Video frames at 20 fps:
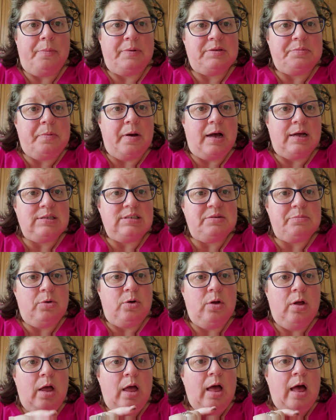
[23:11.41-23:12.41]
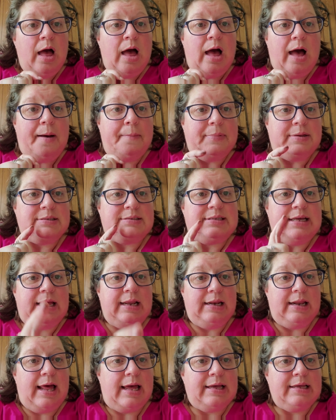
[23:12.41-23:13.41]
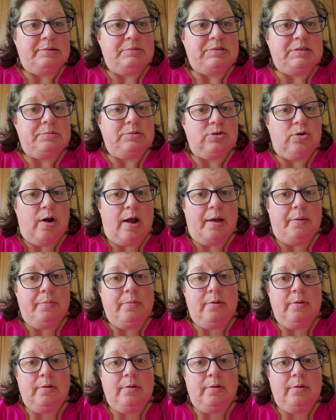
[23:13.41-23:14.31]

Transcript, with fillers: as possible, I'm going to say like and subscribe.